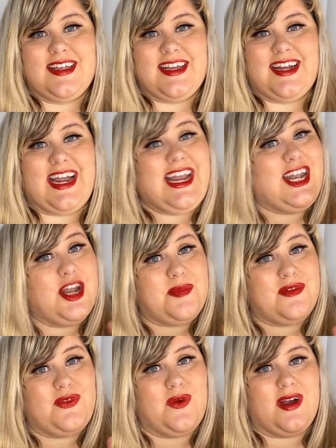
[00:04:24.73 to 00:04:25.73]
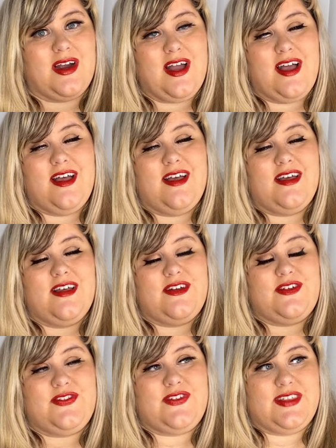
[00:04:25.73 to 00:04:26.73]
All right, number four,
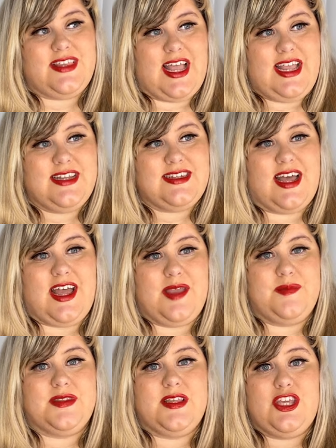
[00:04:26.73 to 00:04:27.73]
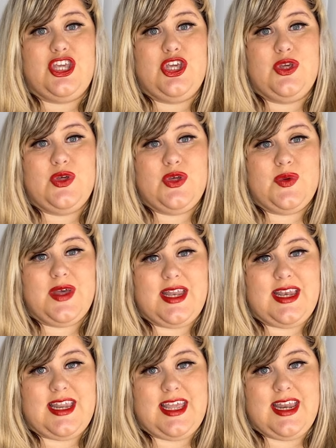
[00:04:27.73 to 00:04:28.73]
flight times. You
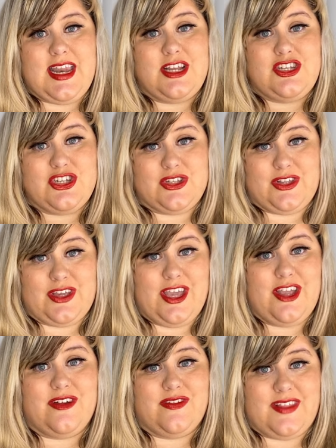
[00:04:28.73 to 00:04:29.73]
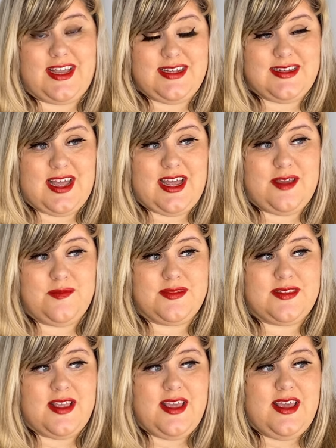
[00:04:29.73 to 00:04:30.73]
need to look at your flight
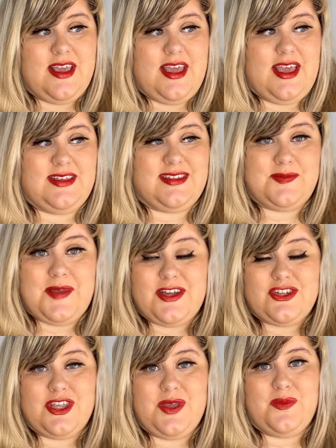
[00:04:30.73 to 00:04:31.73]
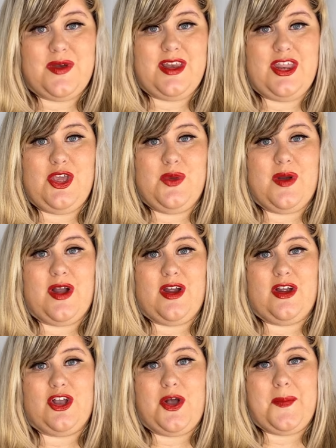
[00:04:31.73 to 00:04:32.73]
times, especially when you
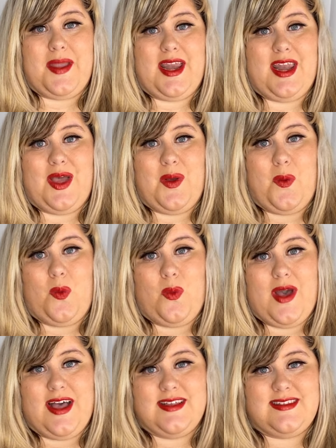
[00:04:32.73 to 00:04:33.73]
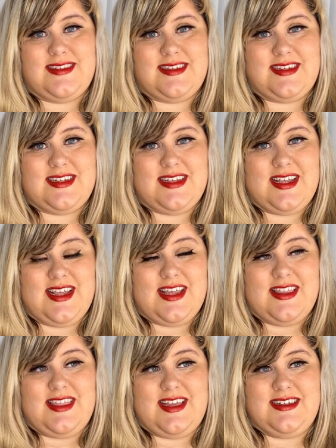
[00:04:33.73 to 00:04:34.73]
are going west.
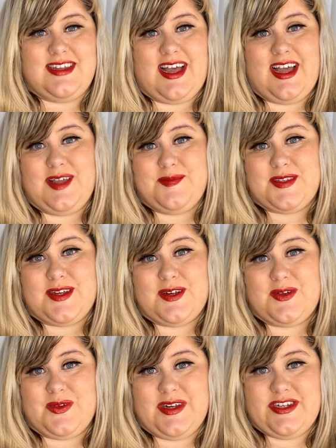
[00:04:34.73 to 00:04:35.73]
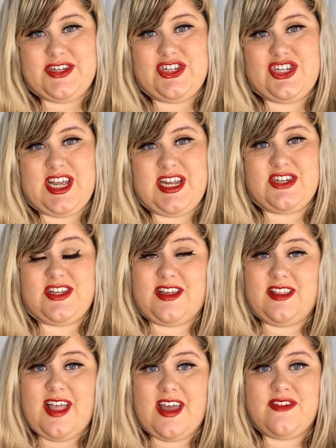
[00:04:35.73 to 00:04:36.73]
The times are going to change. Like
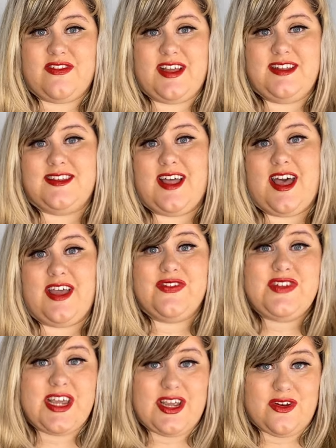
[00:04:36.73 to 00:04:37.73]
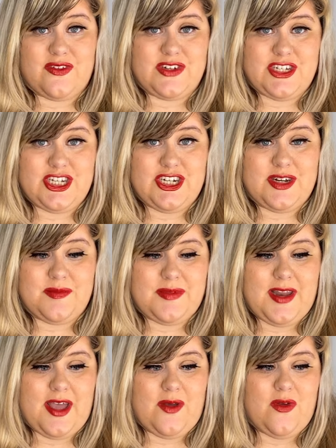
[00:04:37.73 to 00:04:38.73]
a lot of flights that I've taken over to Europe
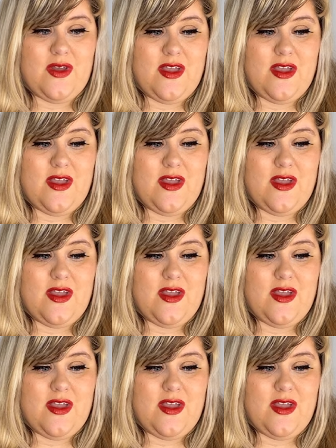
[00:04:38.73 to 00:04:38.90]
now,